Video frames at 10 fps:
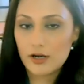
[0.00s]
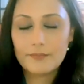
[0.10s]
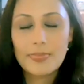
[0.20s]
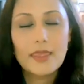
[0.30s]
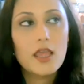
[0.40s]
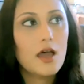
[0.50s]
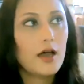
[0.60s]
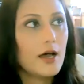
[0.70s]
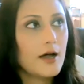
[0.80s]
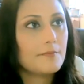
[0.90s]
it.
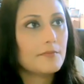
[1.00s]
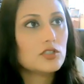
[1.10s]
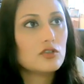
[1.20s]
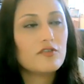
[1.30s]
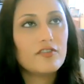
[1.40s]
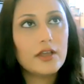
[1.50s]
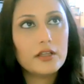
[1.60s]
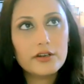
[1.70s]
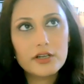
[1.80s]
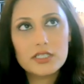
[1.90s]
So
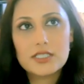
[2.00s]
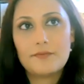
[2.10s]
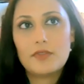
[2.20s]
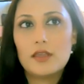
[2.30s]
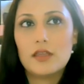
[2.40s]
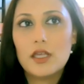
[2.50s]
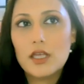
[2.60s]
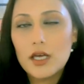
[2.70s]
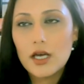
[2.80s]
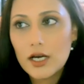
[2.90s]
failure is
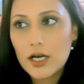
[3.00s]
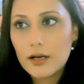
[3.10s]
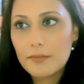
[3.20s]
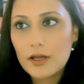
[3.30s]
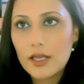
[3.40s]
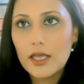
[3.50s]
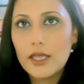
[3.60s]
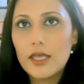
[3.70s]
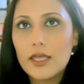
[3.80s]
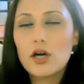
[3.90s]

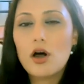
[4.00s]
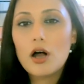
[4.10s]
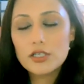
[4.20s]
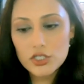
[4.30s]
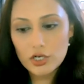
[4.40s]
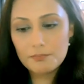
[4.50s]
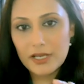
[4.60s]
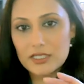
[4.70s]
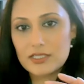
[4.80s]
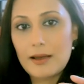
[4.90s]
an odd term
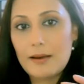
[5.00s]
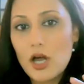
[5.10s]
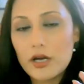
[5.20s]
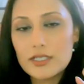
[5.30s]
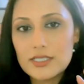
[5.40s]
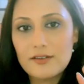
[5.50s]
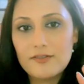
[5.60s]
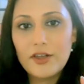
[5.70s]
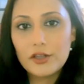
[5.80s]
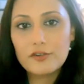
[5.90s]
because I'm not going to say
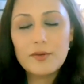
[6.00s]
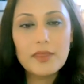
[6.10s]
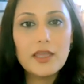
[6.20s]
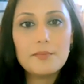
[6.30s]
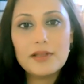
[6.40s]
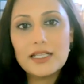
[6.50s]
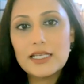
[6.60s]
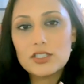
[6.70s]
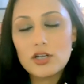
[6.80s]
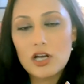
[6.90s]
failure from the implant.
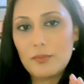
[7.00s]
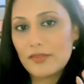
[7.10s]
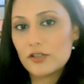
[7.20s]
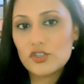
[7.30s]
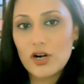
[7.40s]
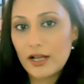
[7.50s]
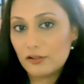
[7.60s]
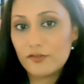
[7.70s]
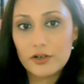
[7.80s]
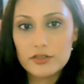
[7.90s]
Let's talk about the
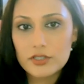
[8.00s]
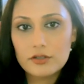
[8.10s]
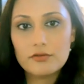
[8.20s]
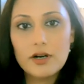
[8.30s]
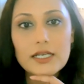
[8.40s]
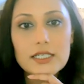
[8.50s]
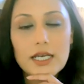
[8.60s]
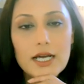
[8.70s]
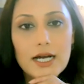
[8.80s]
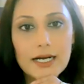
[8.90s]
trial first, right?
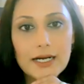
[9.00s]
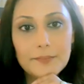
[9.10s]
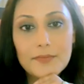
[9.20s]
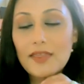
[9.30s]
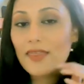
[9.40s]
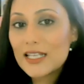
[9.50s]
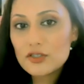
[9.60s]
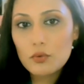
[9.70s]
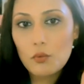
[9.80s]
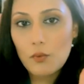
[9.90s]
And
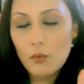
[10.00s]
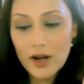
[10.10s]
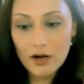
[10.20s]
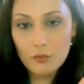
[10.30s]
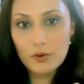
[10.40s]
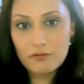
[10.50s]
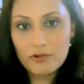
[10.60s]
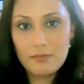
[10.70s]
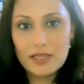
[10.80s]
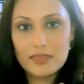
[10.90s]
that's where we
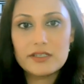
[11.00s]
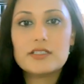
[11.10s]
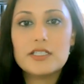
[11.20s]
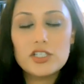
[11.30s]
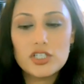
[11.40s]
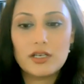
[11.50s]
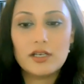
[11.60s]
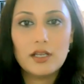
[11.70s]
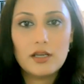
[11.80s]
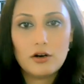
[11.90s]
really make the
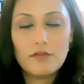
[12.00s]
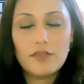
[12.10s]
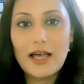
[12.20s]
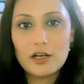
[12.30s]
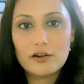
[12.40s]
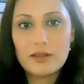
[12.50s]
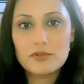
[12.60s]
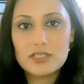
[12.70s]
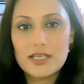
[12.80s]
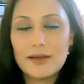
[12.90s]
decision or the algorithm
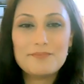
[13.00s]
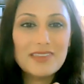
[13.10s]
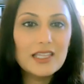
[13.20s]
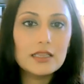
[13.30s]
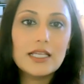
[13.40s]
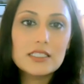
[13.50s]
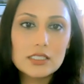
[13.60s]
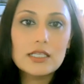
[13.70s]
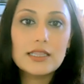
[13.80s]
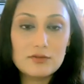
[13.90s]
to say,
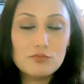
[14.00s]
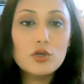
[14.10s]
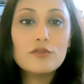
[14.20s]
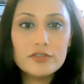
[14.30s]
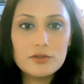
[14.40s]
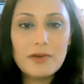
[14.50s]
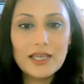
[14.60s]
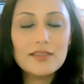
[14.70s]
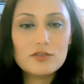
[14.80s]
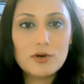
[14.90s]
let's move to
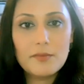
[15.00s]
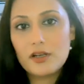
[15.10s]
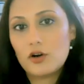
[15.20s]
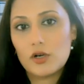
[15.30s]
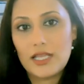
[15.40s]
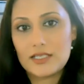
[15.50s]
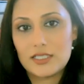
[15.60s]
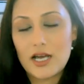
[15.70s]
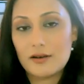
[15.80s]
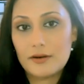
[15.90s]
making this permanent or let's
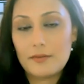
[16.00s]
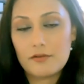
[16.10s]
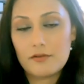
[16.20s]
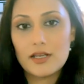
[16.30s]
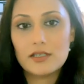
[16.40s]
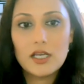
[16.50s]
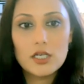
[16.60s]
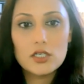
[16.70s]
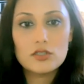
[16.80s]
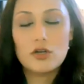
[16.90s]
not, right?
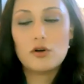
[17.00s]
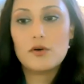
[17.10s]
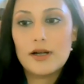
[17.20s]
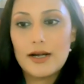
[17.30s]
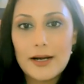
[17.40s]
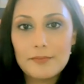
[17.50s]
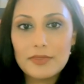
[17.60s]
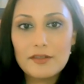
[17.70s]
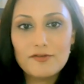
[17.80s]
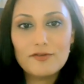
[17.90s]
So
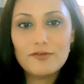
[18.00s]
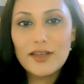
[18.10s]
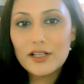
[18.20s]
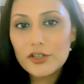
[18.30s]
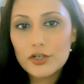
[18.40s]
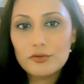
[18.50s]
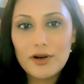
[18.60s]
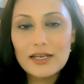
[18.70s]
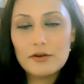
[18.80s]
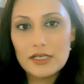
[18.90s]
the failure
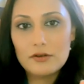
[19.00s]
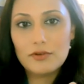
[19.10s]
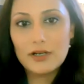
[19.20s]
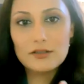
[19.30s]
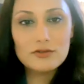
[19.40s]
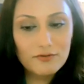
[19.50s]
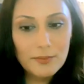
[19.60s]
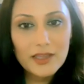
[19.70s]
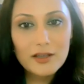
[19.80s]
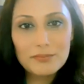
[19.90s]
rate is
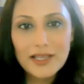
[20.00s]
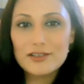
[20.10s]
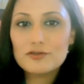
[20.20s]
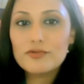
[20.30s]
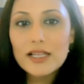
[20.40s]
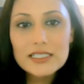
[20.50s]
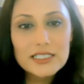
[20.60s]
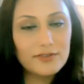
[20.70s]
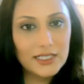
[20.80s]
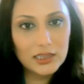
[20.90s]
from the implant is
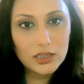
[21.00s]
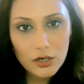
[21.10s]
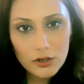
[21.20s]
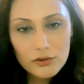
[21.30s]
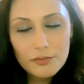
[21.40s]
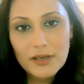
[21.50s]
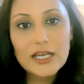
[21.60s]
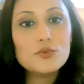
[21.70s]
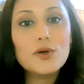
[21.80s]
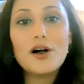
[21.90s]
relatively low
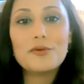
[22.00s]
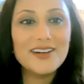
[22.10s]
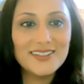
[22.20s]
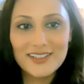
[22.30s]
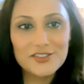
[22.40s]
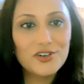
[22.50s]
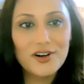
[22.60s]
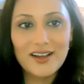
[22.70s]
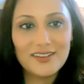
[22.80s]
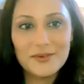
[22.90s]
because we already did a
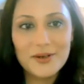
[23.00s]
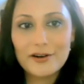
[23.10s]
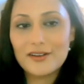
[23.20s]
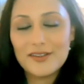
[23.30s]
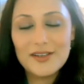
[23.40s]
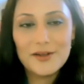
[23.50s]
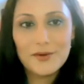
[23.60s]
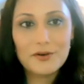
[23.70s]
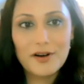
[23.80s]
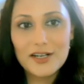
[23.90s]
trial. We got a
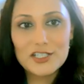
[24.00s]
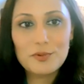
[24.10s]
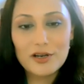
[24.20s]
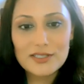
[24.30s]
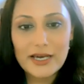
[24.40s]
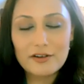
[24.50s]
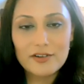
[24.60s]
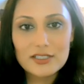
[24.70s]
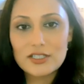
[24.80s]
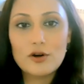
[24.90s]
great experience out of
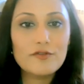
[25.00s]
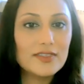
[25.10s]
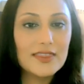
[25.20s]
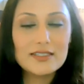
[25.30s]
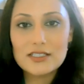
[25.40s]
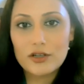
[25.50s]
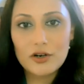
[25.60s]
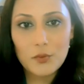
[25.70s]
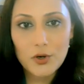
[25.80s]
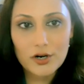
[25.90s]
it to know if this is going
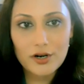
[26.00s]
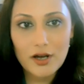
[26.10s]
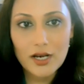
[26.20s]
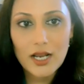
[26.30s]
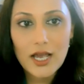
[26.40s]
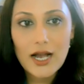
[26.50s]
to work or not.